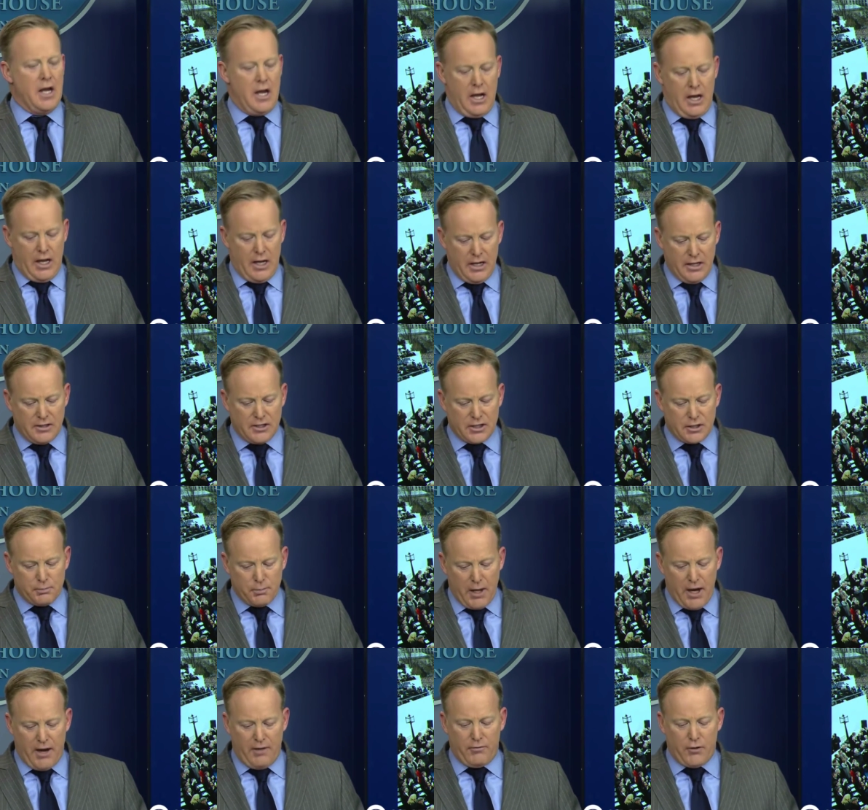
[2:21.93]
in a
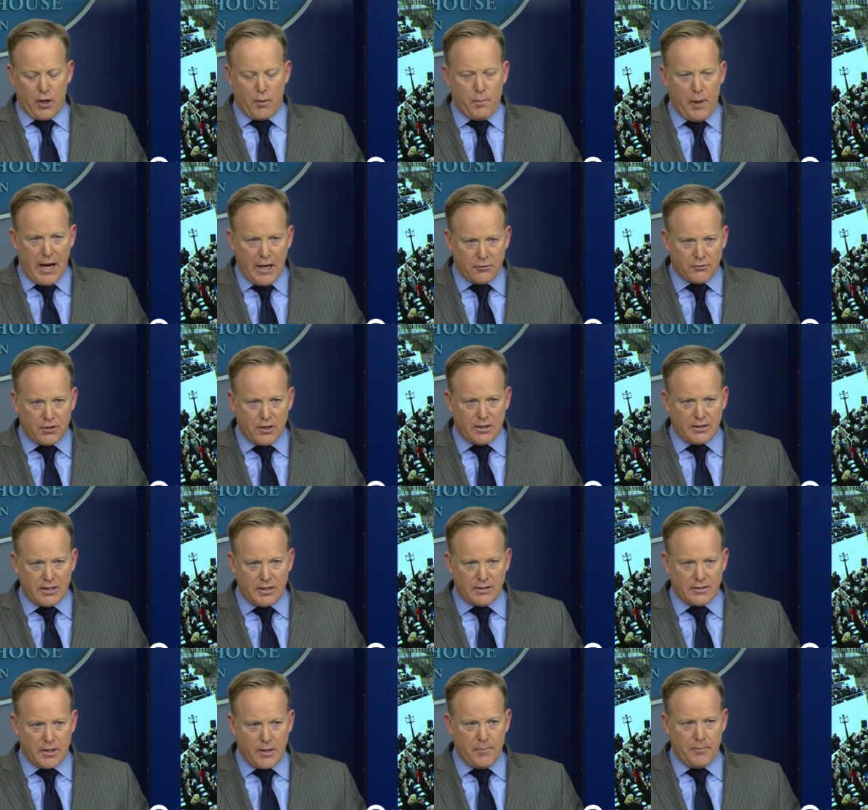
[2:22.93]
display of their
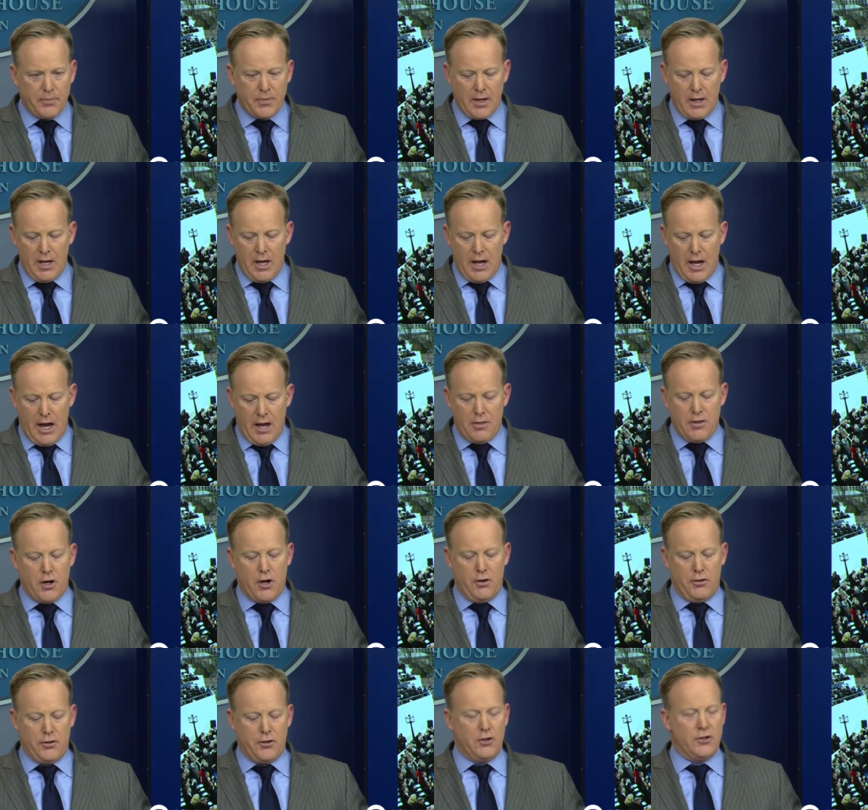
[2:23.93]
patriotism and their
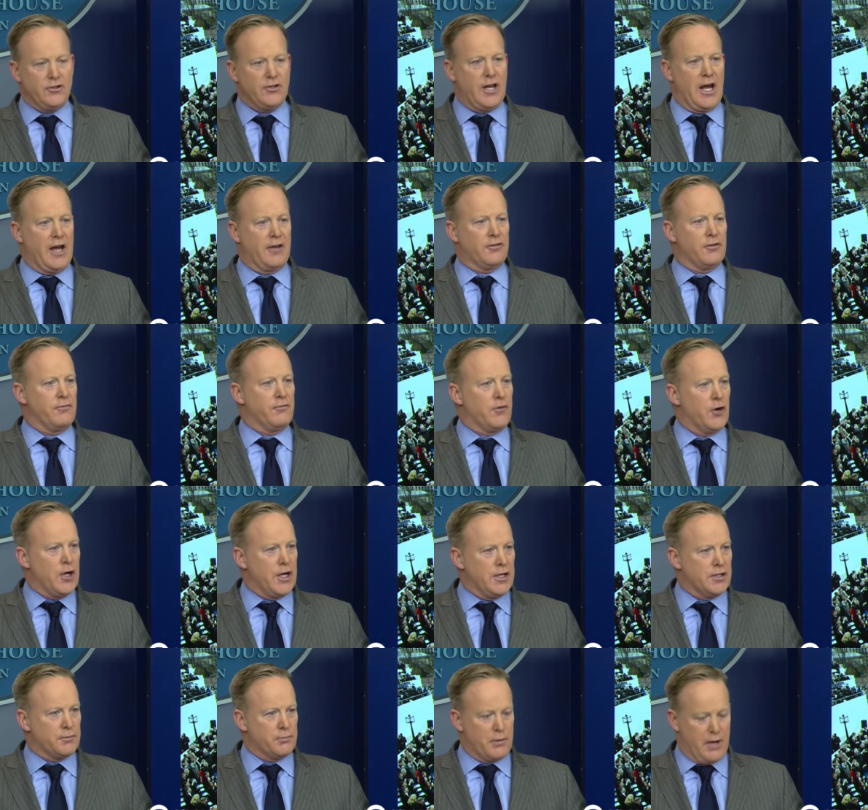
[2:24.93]
enthusiasm for
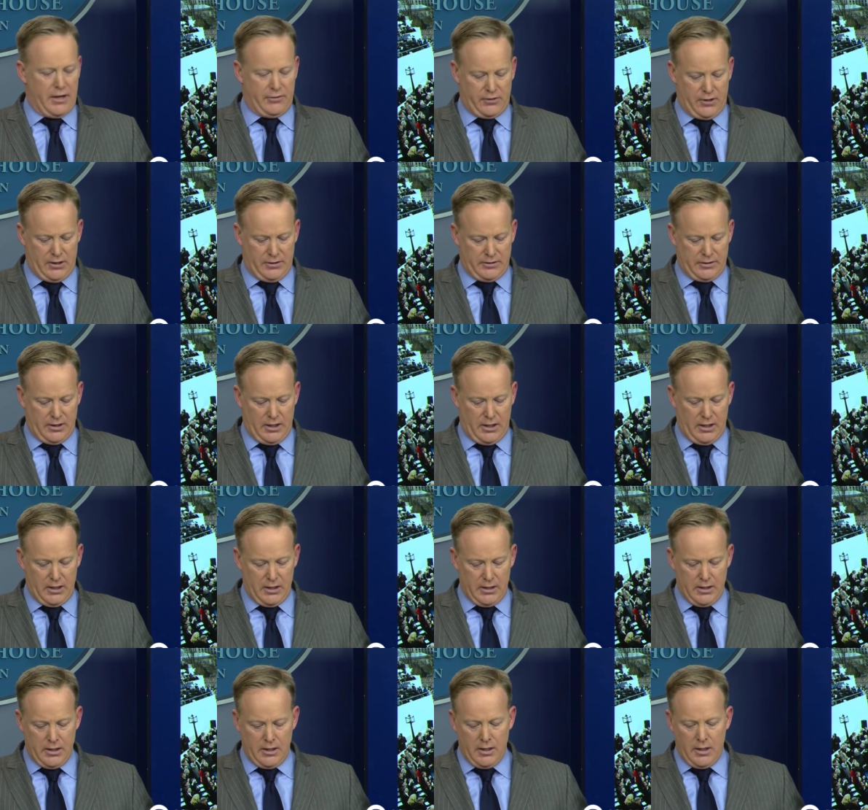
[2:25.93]
his presidency.
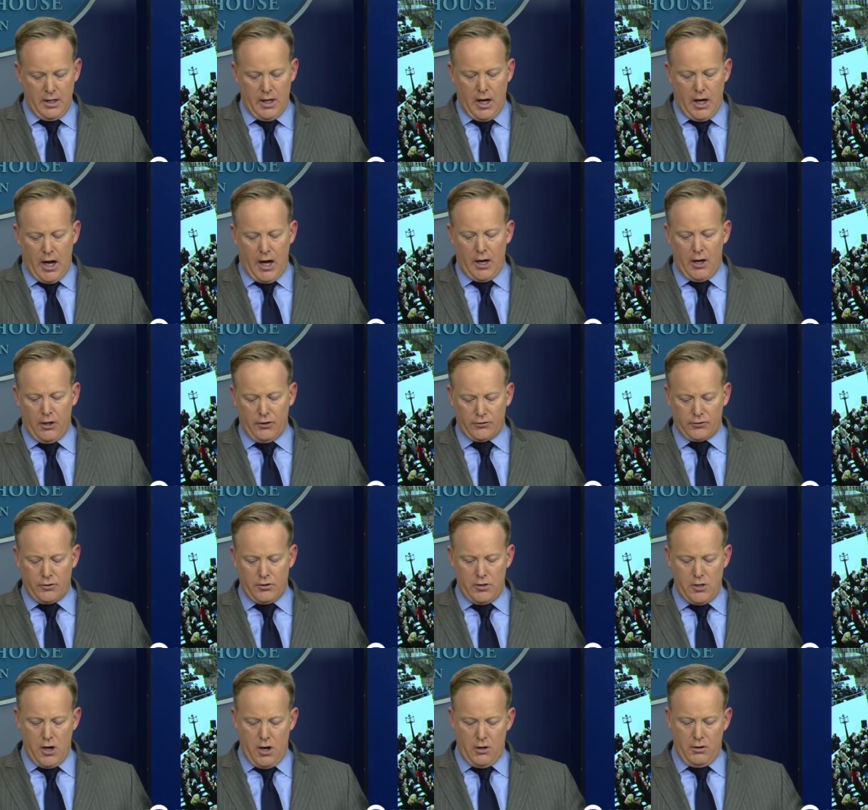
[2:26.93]
I'd also
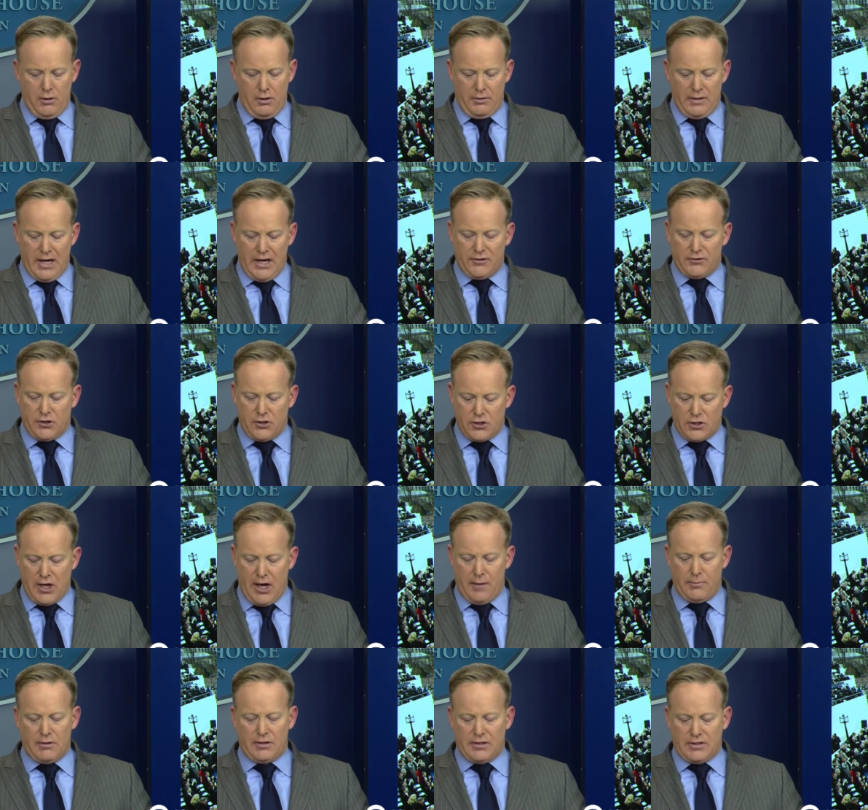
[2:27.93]
note that it's a
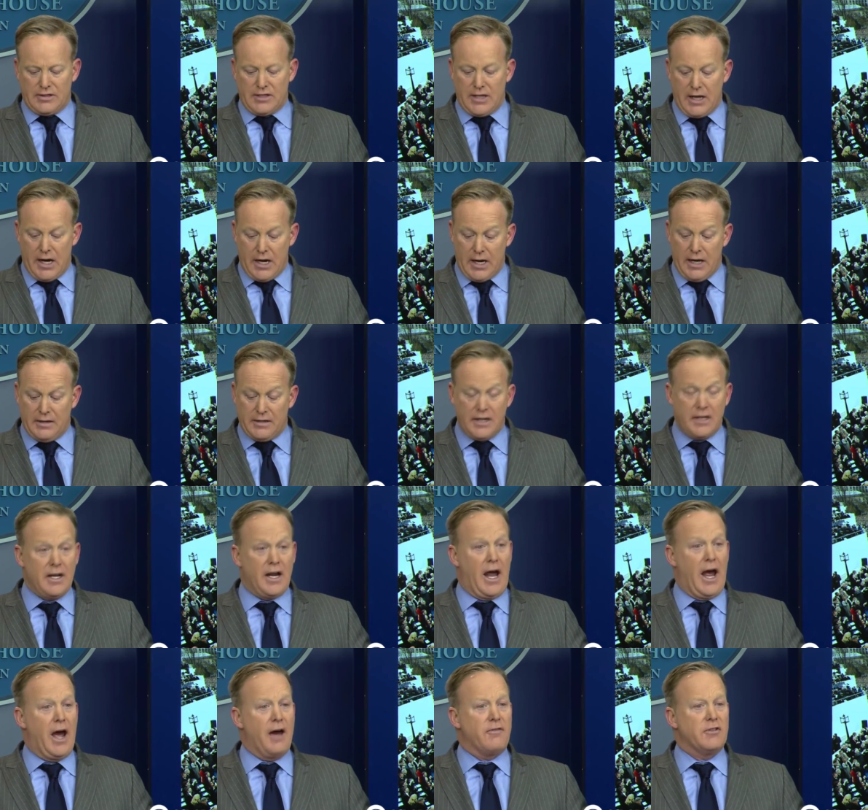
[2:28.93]
shame that the CIA didn't
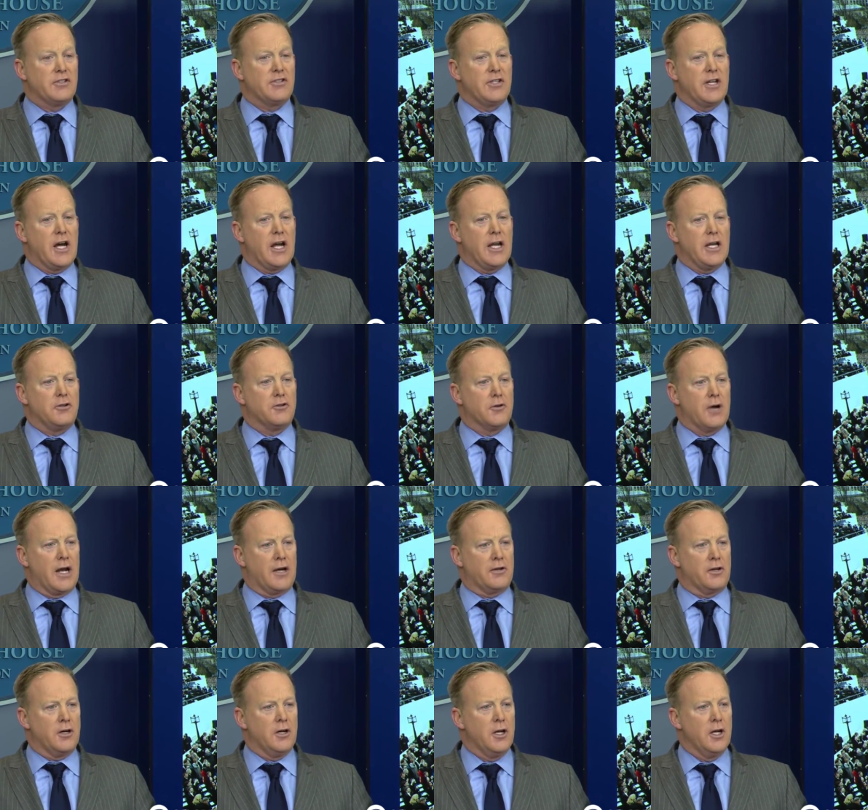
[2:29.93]
have a CIA
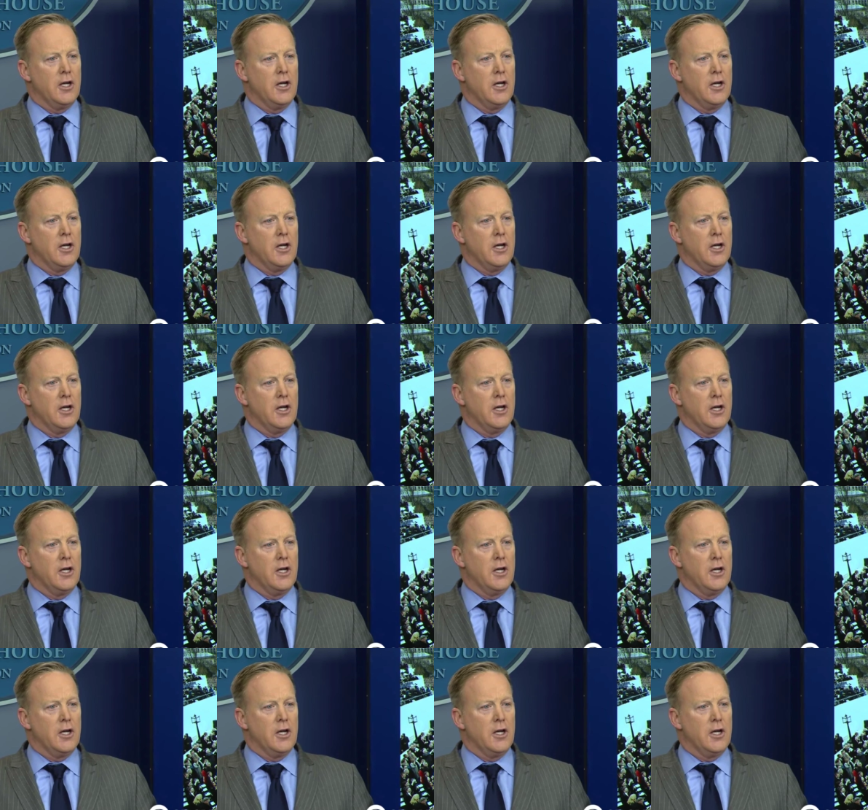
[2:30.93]
director